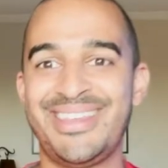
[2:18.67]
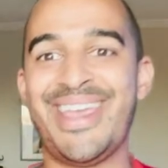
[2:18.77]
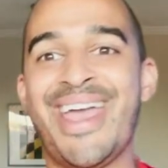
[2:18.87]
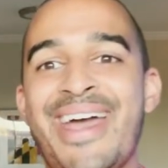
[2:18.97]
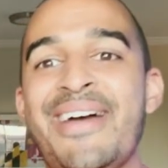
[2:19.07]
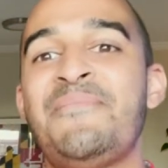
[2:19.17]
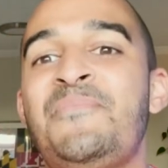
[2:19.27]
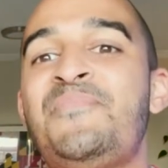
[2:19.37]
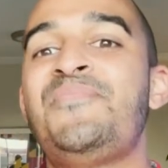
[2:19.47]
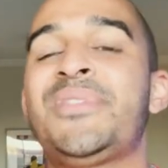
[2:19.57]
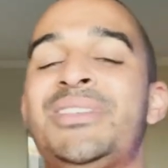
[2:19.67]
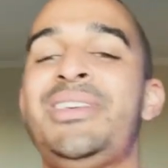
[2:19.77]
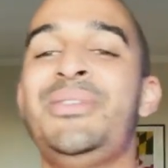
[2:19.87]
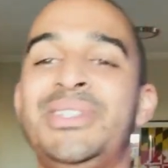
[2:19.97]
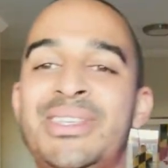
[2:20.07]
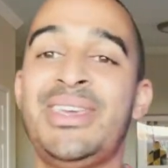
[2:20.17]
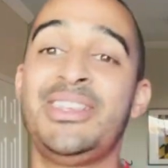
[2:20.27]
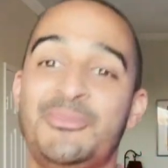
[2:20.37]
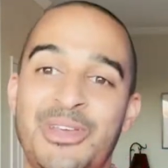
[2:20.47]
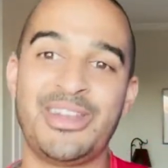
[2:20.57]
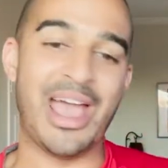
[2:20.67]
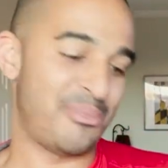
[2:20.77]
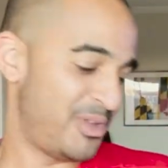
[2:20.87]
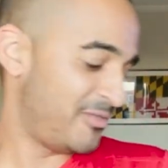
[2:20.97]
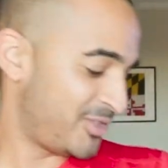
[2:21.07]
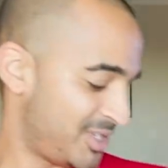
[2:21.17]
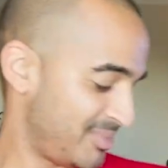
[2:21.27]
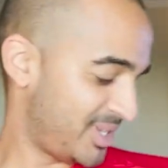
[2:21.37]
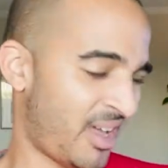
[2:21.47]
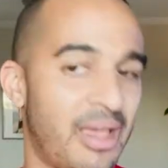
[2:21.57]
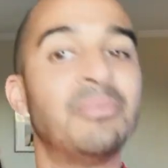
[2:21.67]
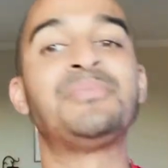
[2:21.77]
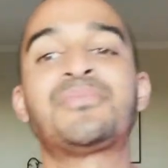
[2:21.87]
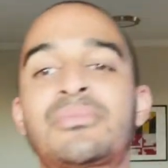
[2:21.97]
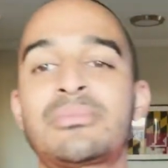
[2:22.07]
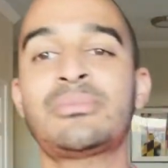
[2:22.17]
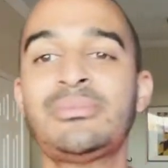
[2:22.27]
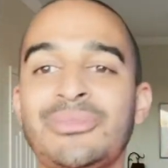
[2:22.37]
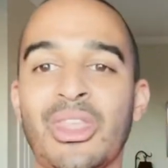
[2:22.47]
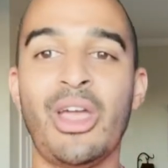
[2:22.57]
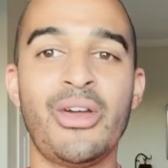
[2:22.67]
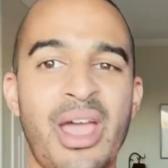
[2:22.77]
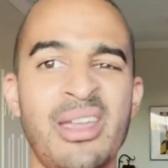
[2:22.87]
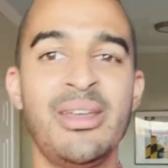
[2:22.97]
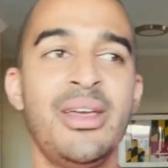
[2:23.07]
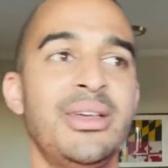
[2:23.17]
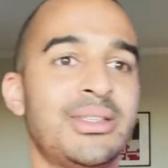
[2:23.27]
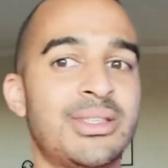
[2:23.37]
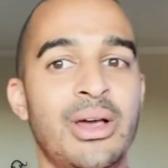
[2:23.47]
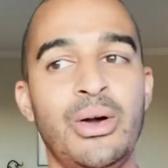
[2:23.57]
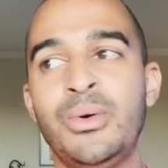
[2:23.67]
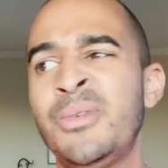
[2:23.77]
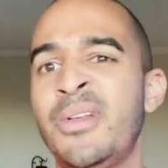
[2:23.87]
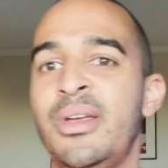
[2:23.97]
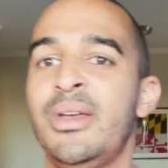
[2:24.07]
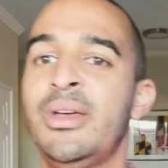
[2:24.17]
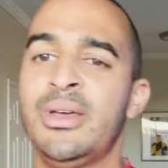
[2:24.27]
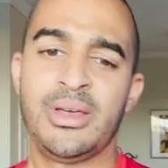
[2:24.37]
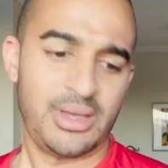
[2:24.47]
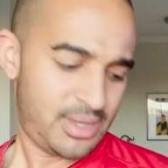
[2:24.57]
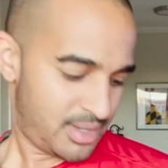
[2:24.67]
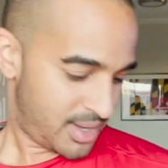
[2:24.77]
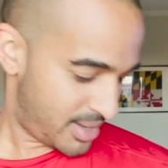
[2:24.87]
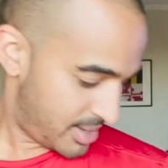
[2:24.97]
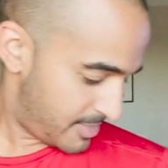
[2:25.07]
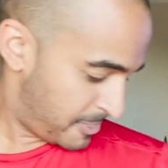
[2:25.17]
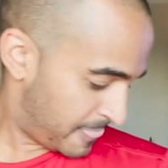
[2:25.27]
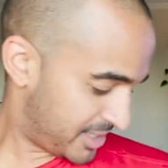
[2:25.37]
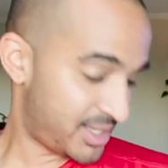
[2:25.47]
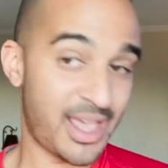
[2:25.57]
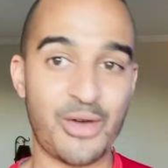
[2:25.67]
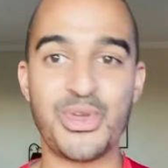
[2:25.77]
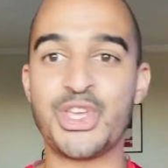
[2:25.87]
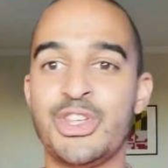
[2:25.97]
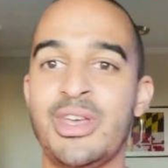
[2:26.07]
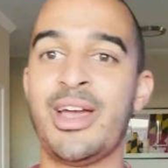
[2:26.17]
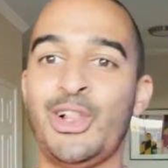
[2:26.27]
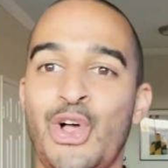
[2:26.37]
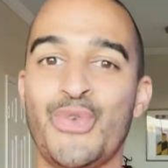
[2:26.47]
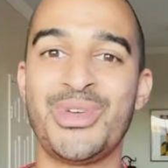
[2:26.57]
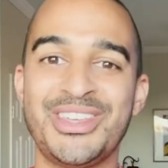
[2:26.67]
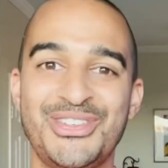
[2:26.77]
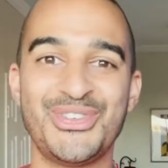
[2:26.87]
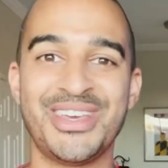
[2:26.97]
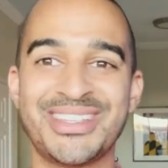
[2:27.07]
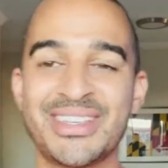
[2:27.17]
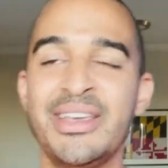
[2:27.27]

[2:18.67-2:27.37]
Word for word: Yeah, so he was, he's been napping for some time. Okay, so let's see how we can, how long we can do this.